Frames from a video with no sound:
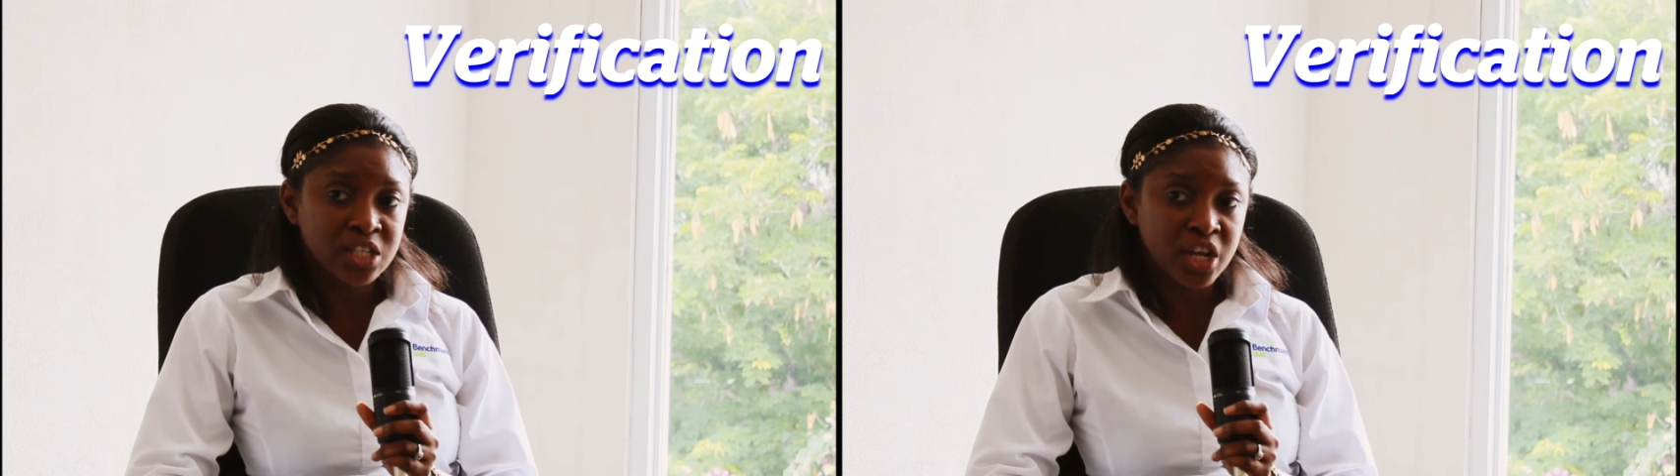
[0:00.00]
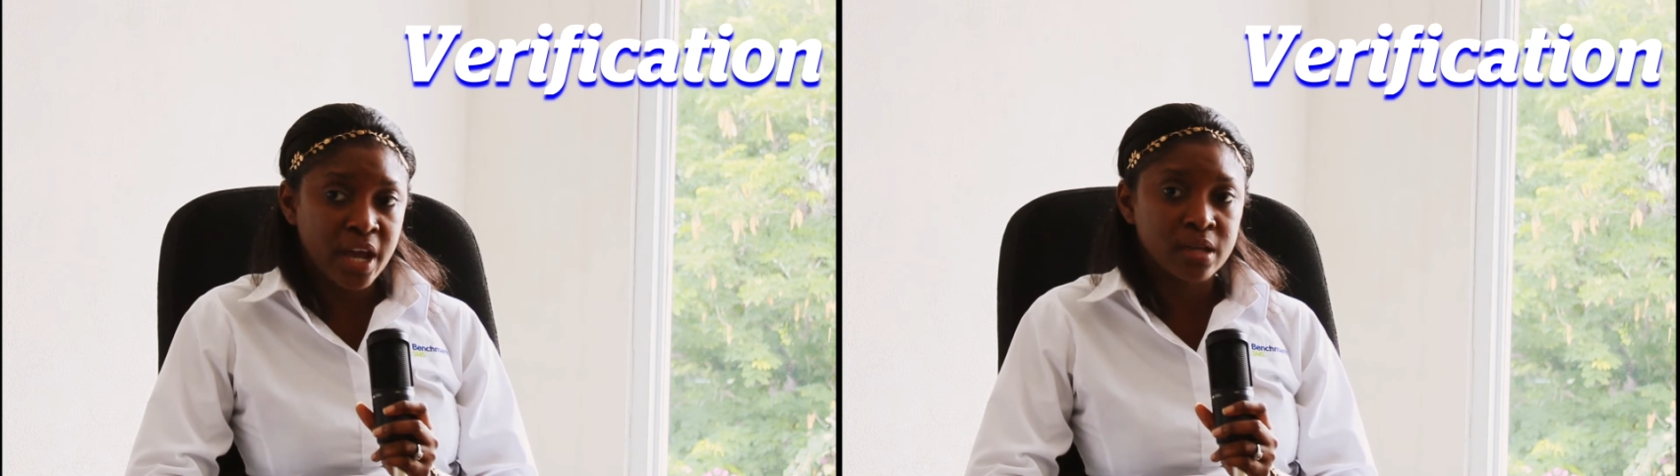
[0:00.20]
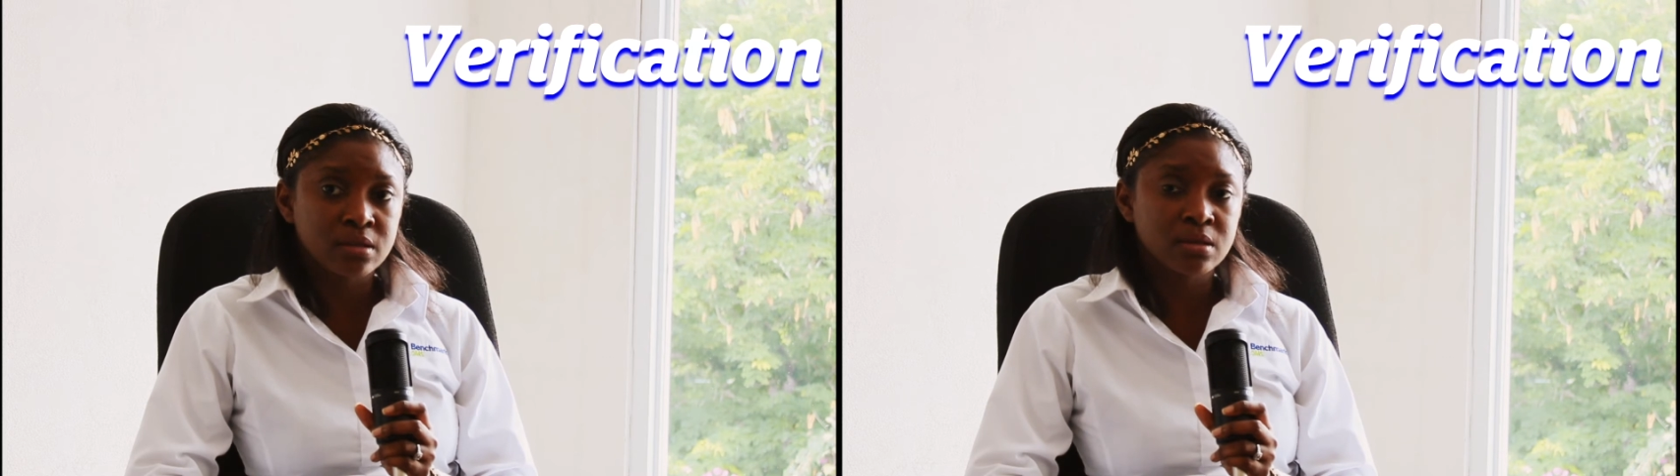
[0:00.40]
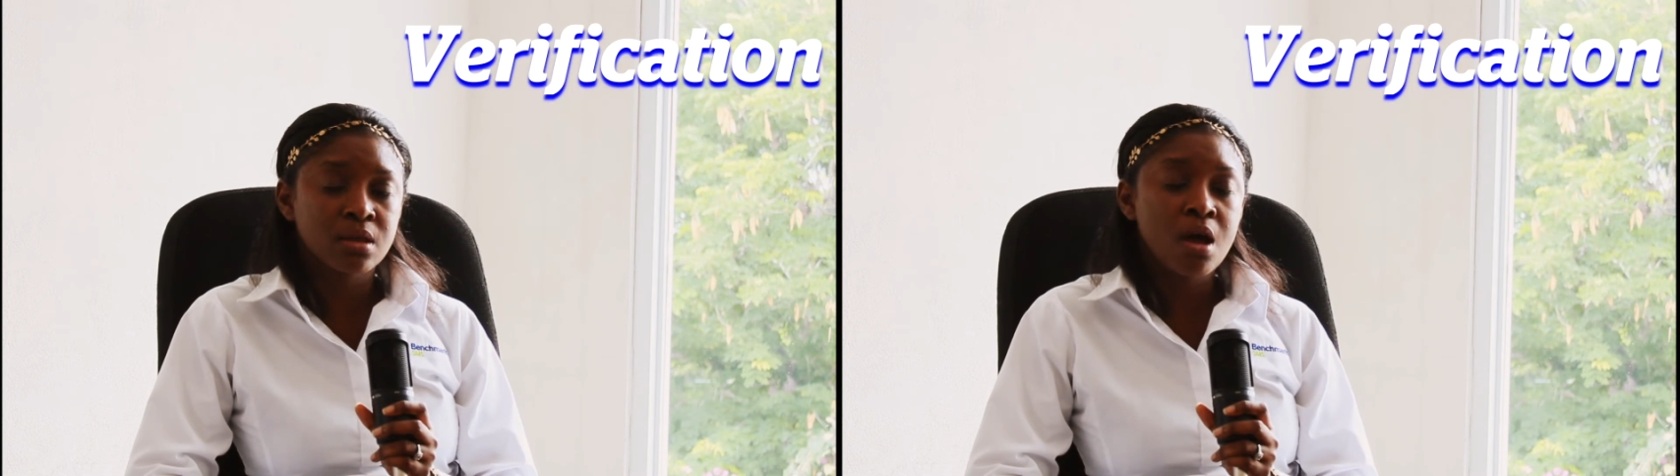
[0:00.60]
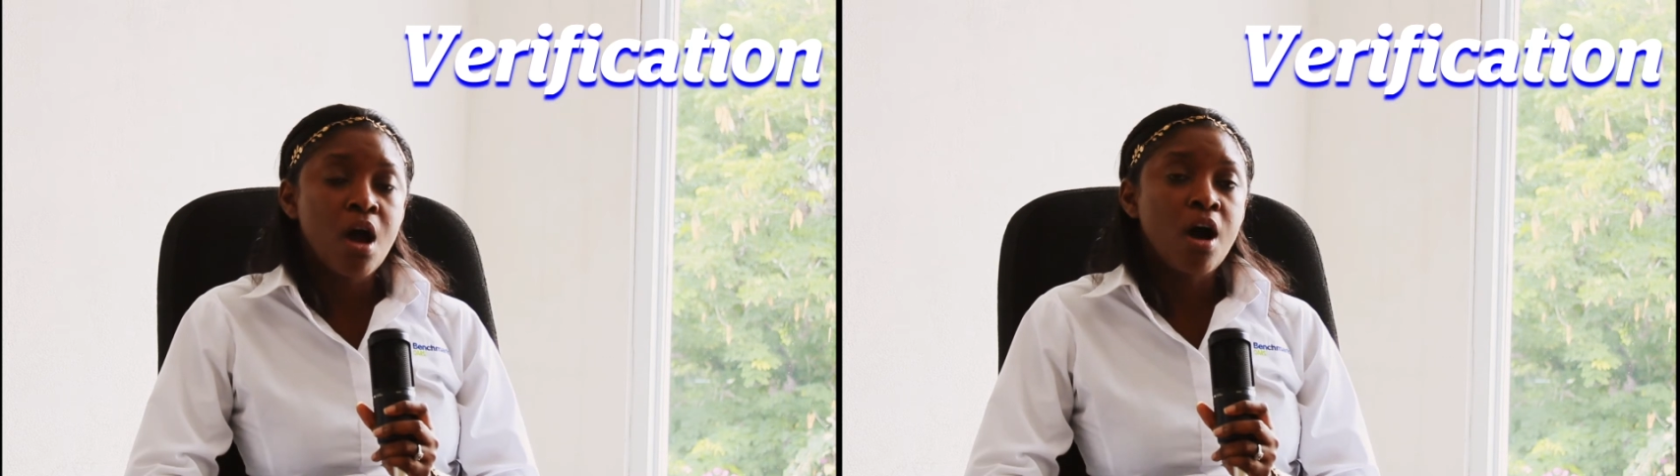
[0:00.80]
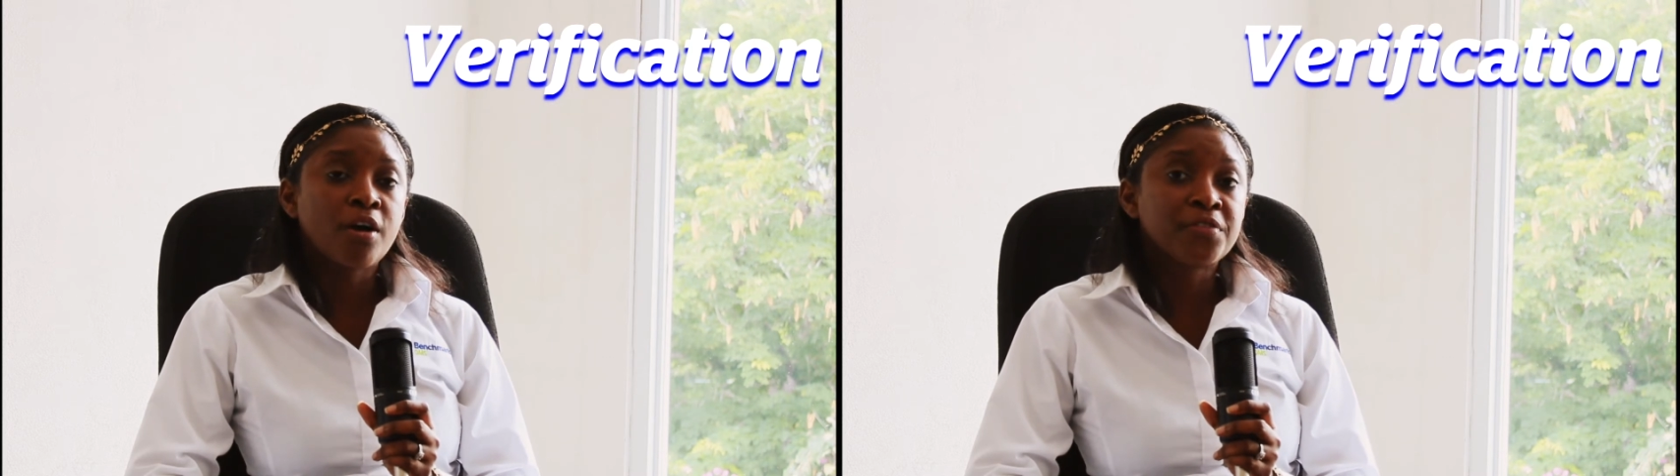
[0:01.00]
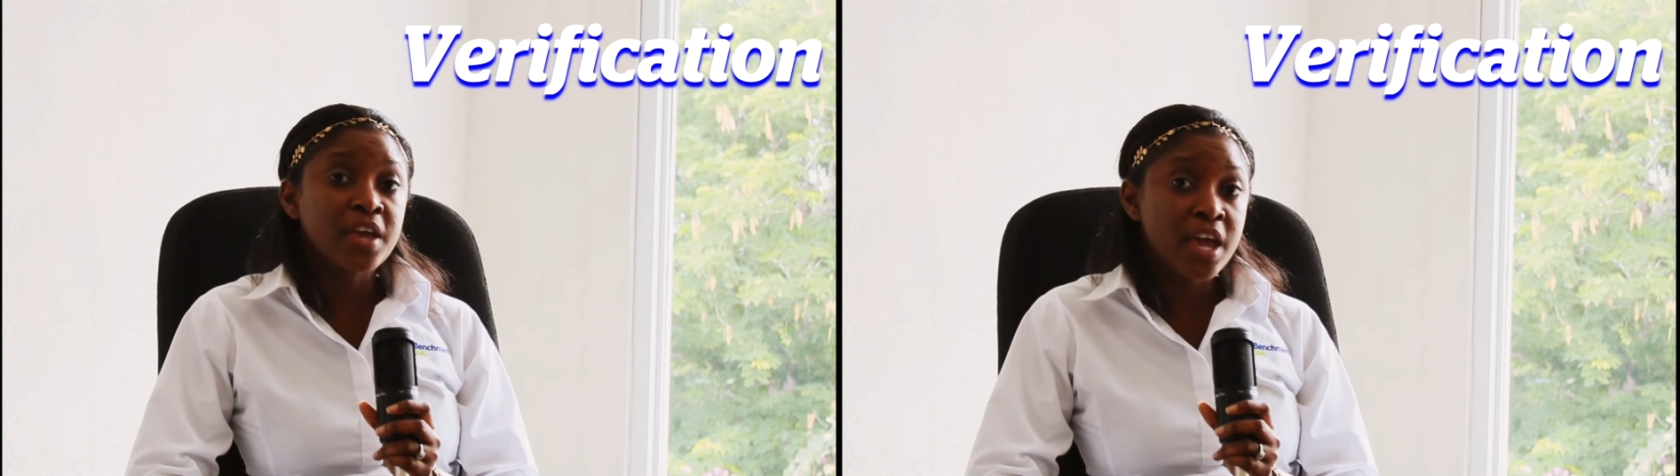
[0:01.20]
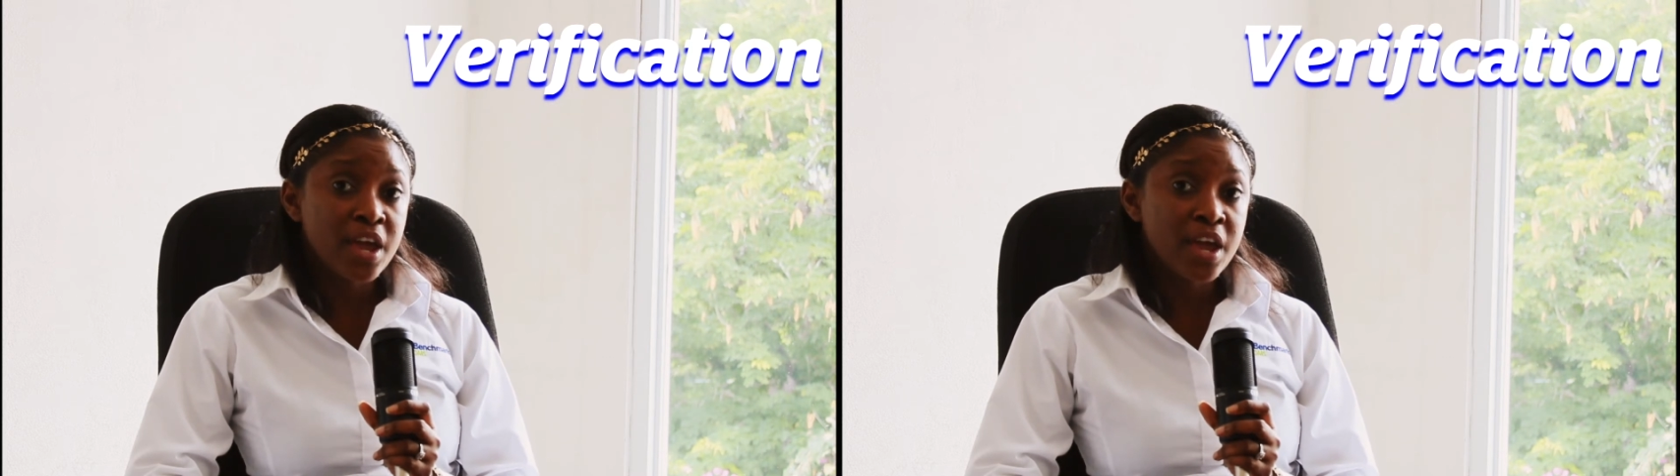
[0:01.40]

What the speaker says: checks of the